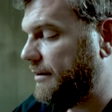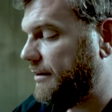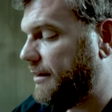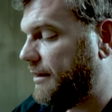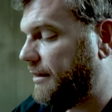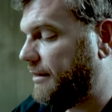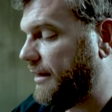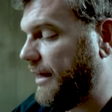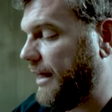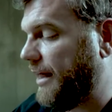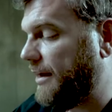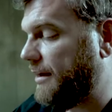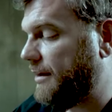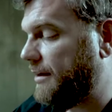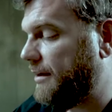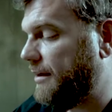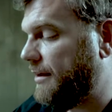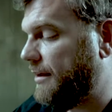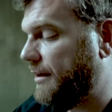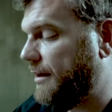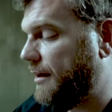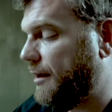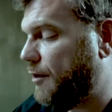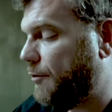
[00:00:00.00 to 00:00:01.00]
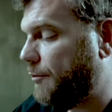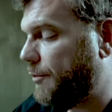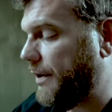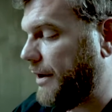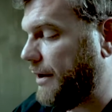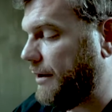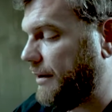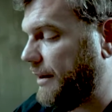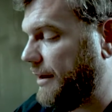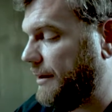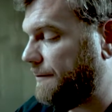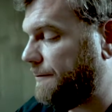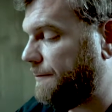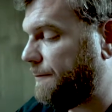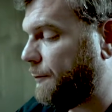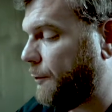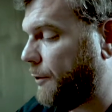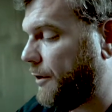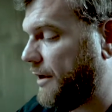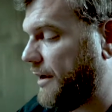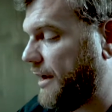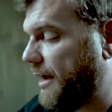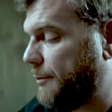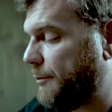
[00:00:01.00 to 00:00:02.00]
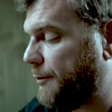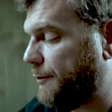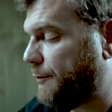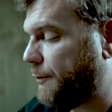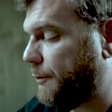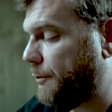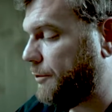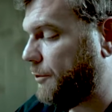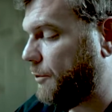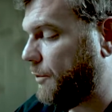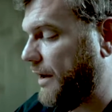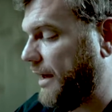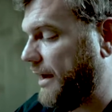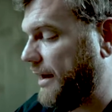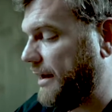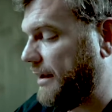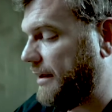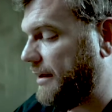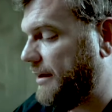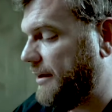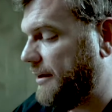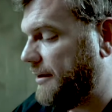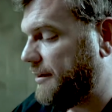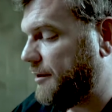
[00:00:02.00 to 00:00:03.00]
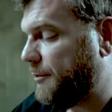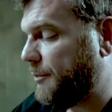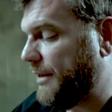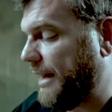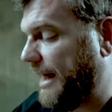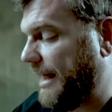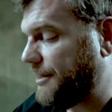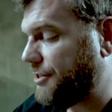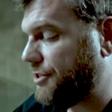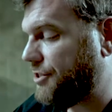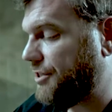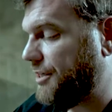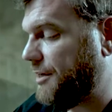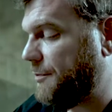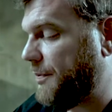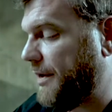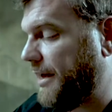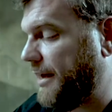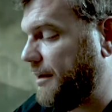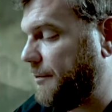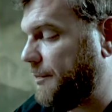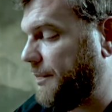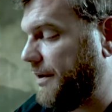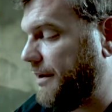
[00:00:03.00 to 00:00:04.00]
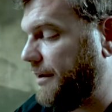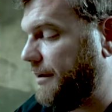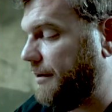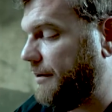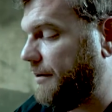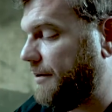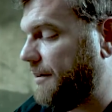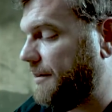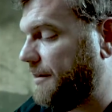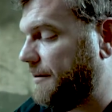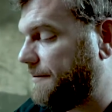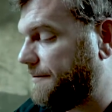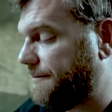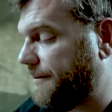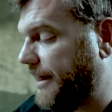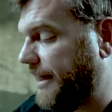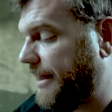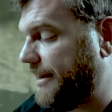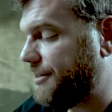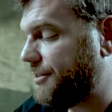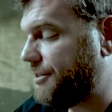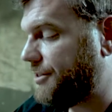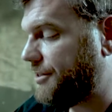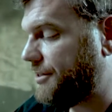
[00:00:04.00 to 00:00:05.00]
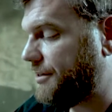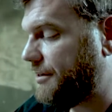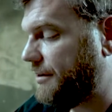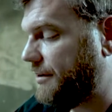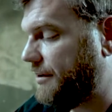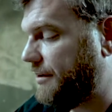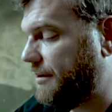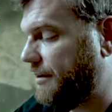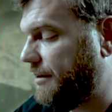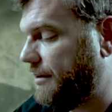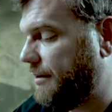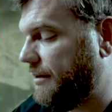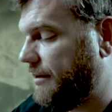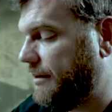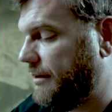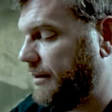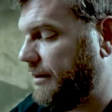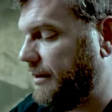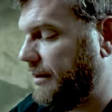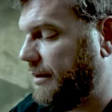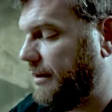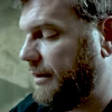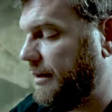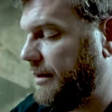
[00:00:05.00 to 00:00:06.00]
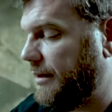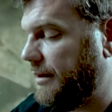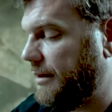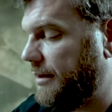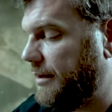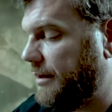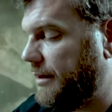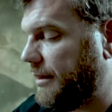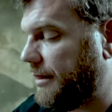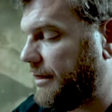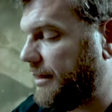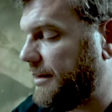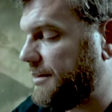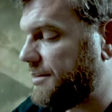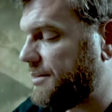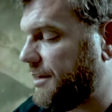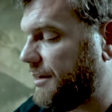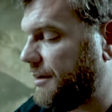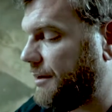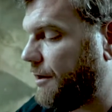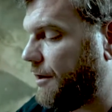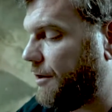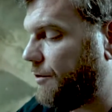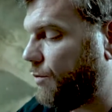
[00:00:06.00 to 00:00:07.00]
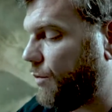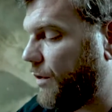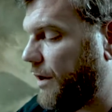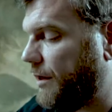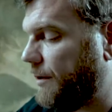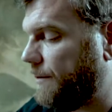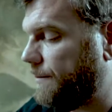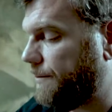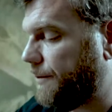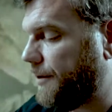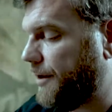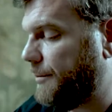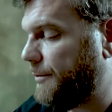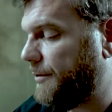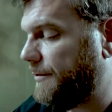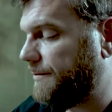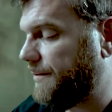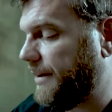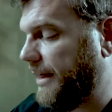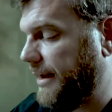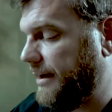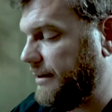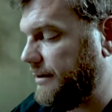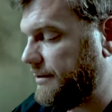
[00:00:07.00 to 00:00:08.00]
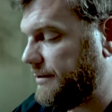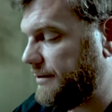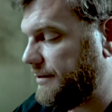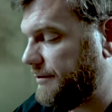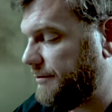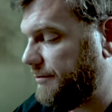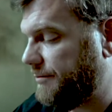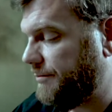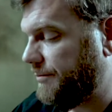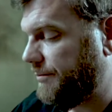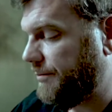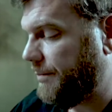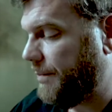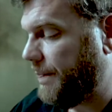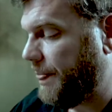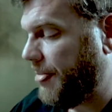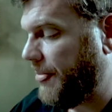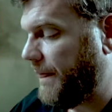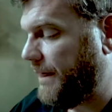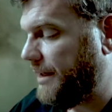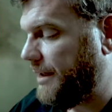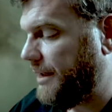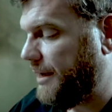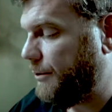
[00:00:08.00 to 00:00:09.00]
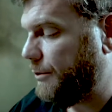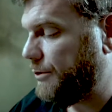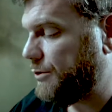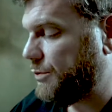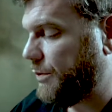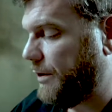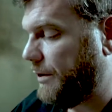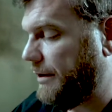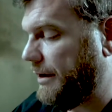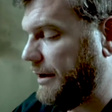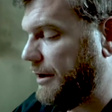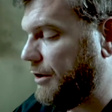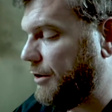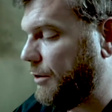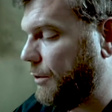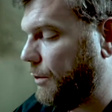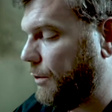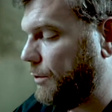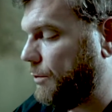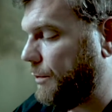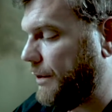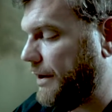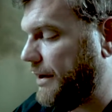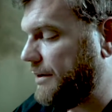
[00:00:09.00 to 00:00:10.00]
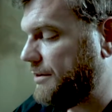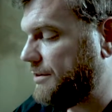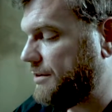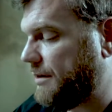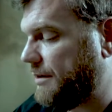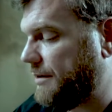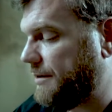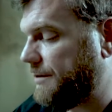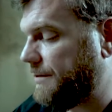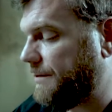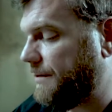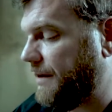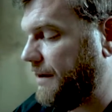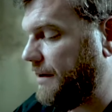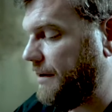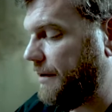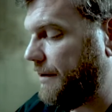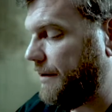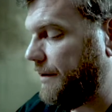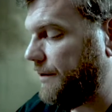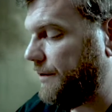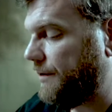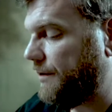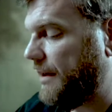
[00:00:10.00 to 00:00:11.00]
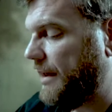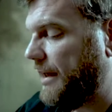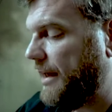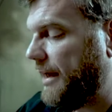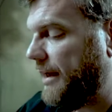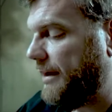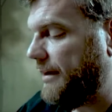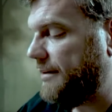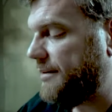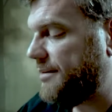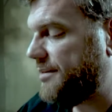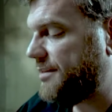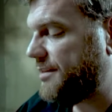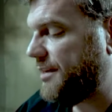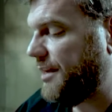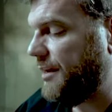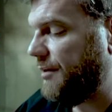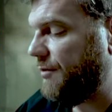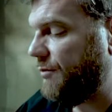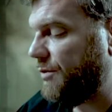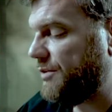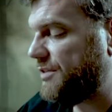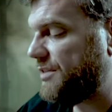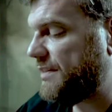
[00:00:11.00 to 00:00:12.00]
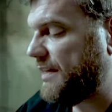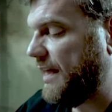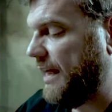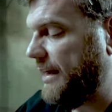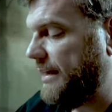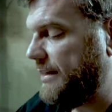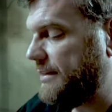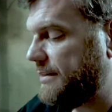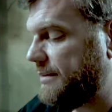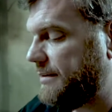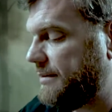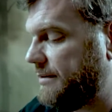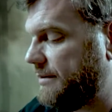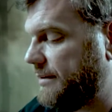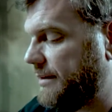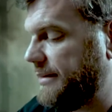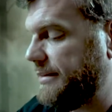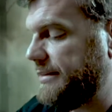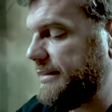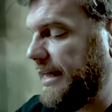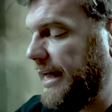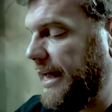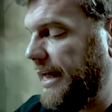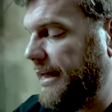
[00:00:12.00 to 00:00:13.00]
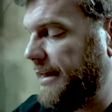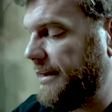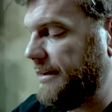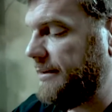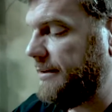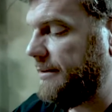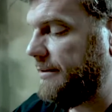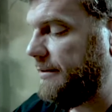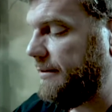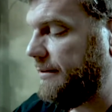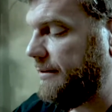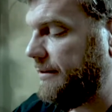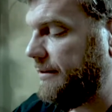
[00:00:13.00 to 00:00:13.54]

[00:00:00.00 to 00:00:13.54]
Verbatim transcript: Then, barely a fortnight before the wedding, the black sheep had appeared in the flesh. Things had gone well for him of late. He was wearing gold rings on his fingers, and his skin was tight and tanned.